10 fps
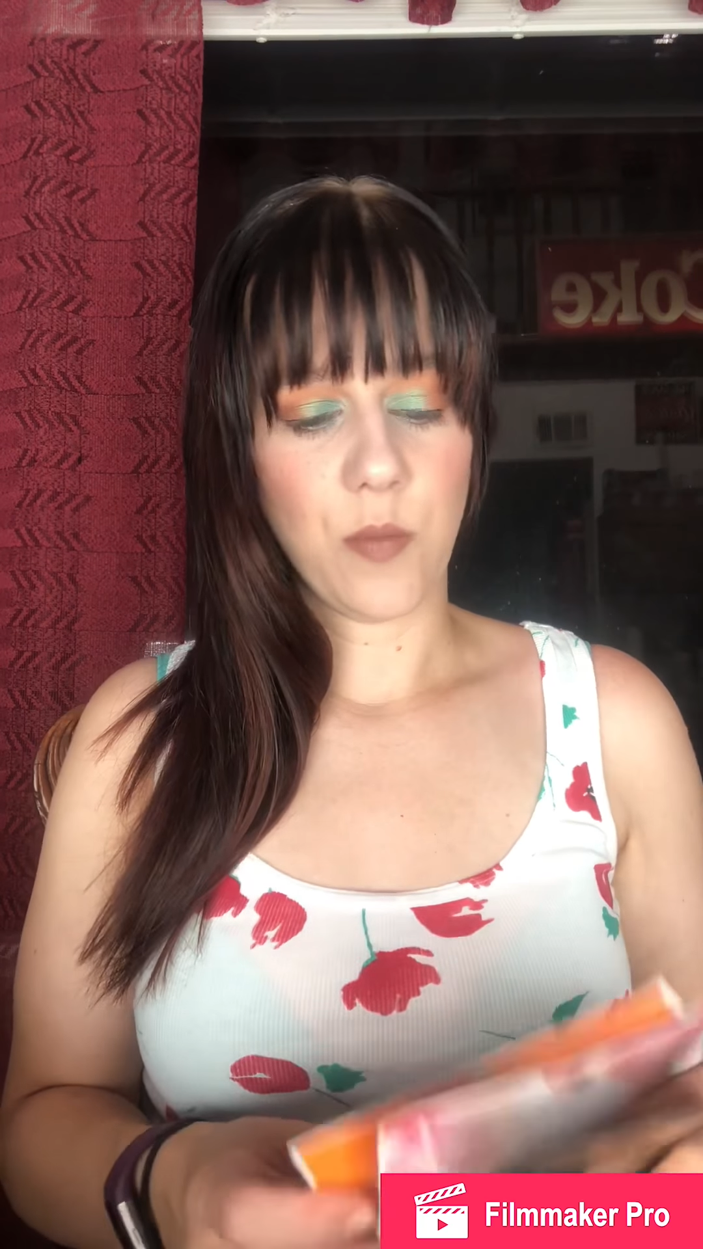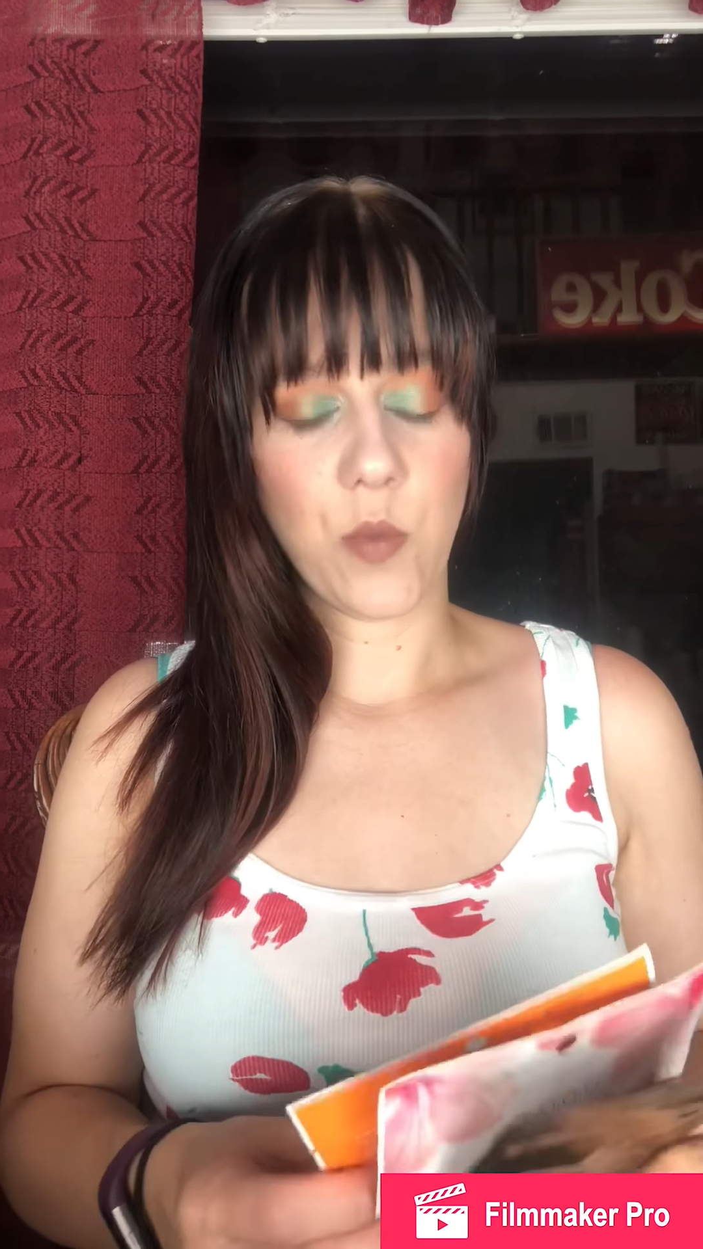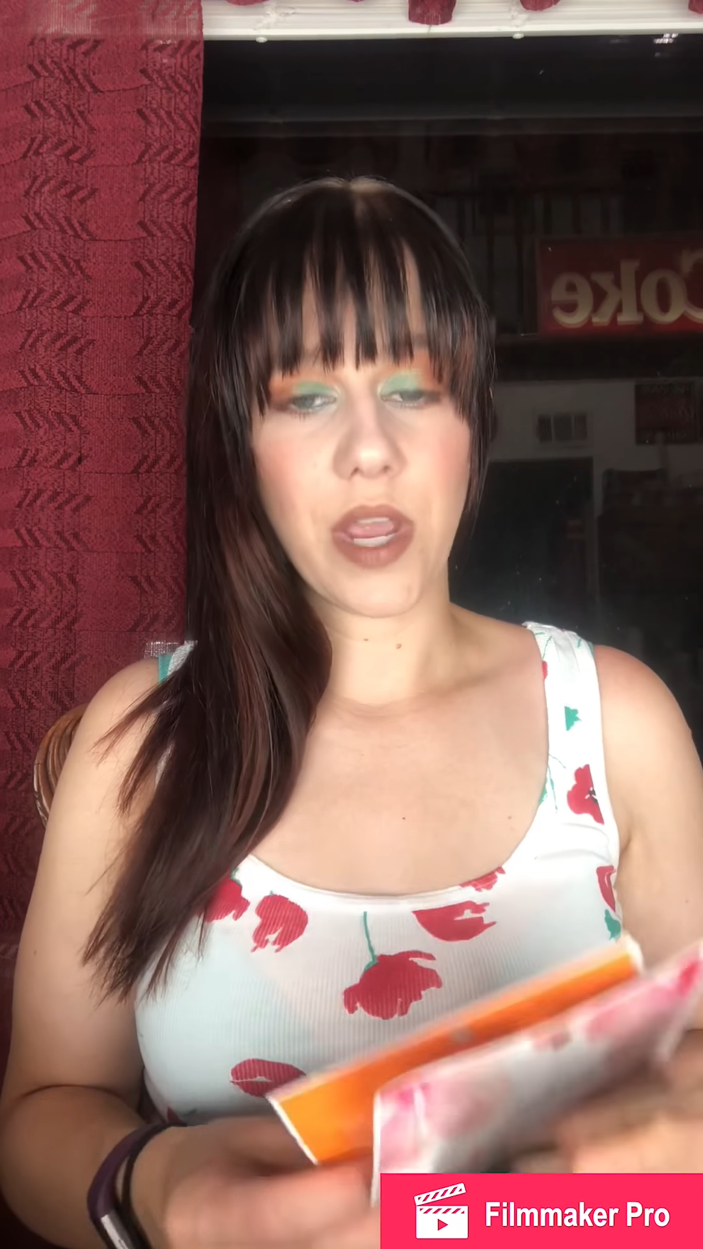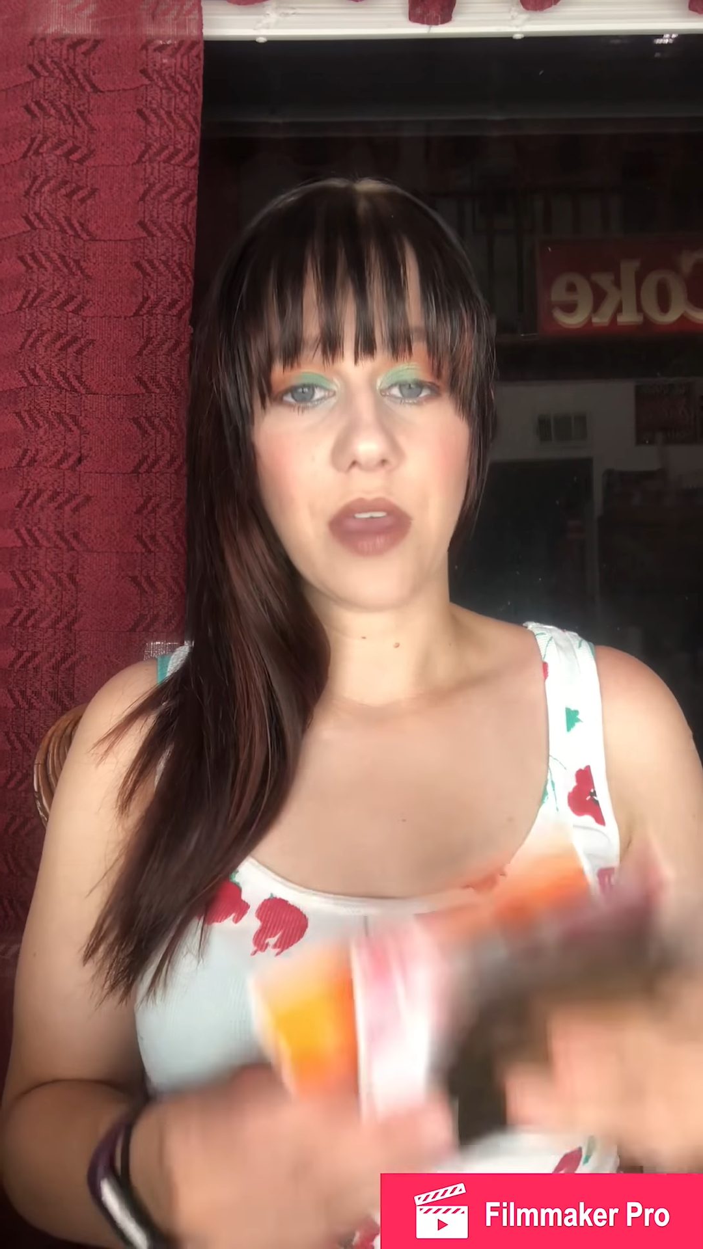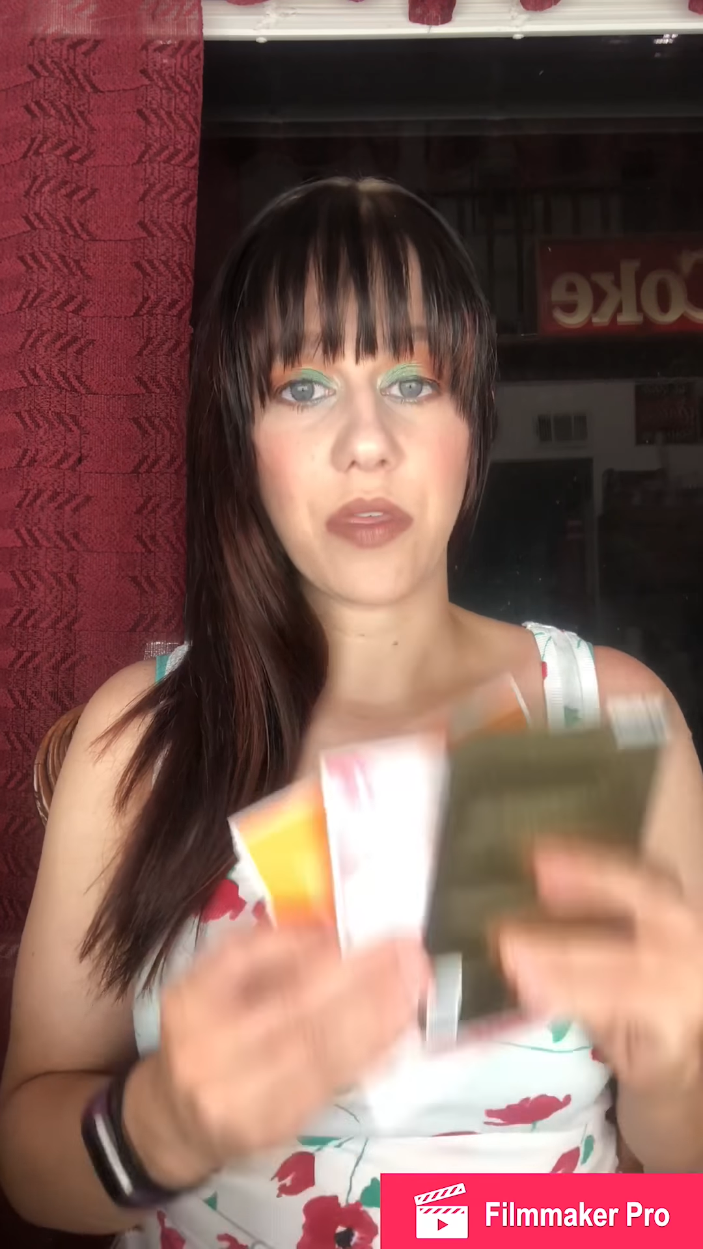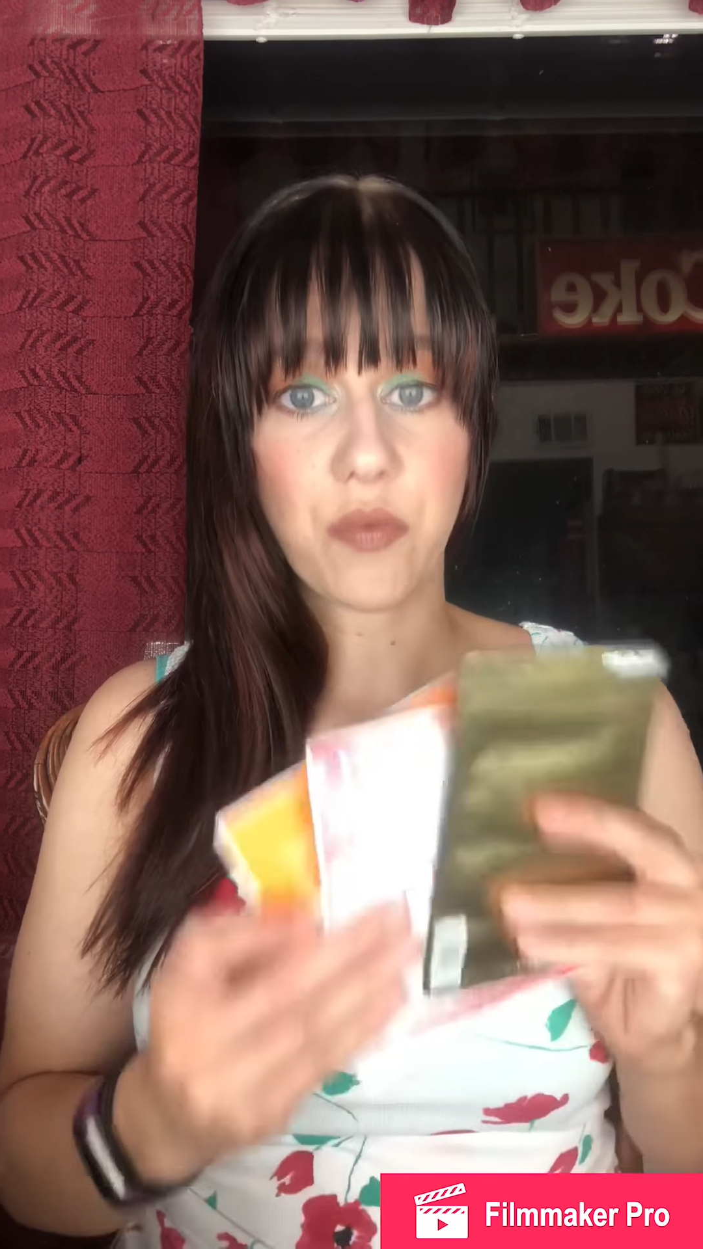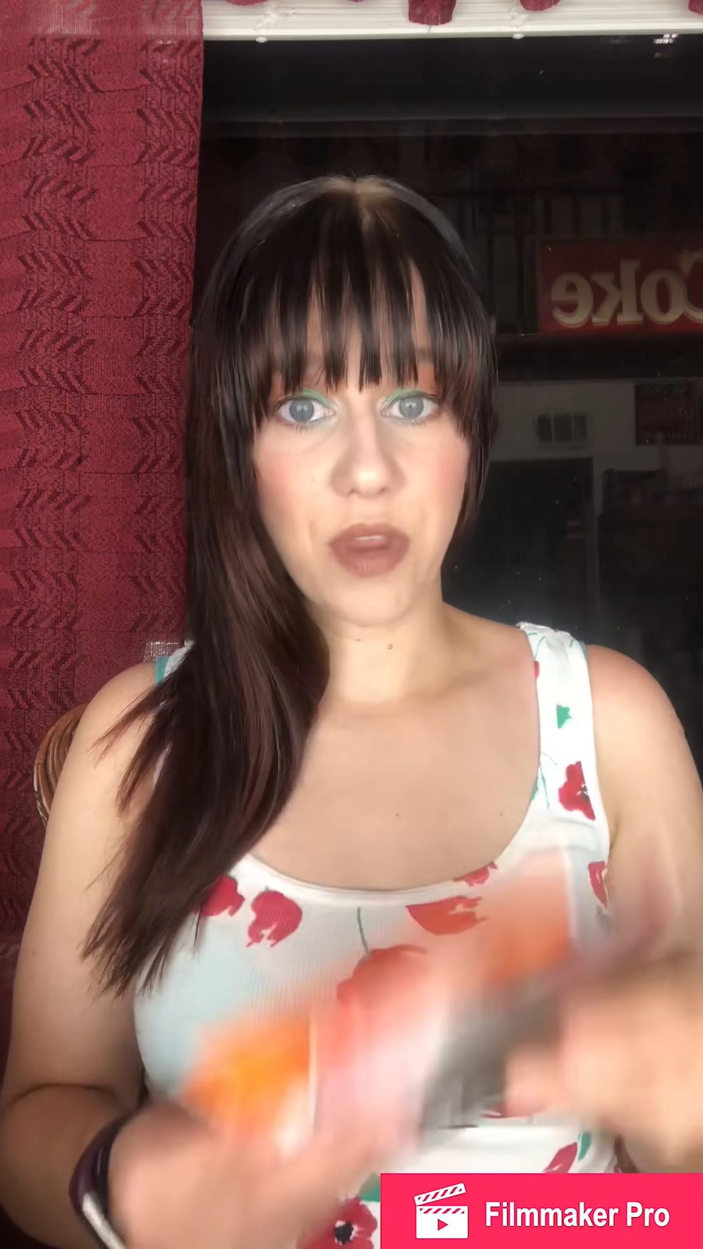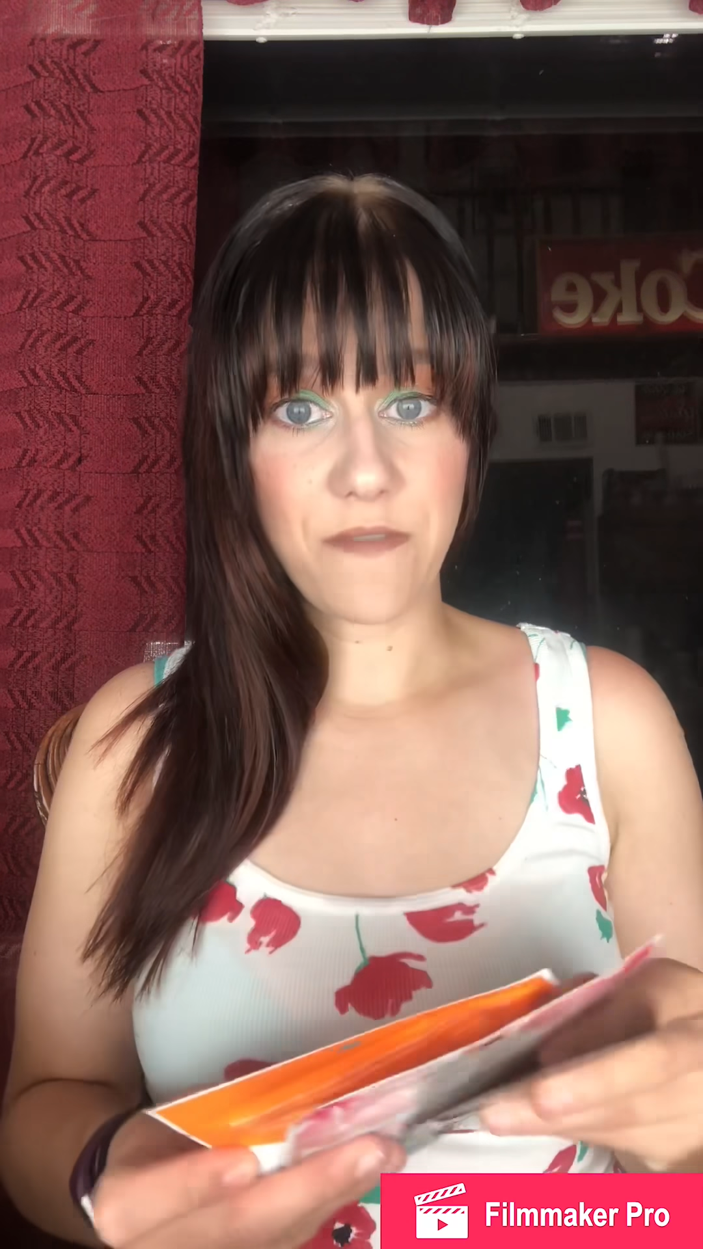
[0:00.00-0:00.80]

We got 3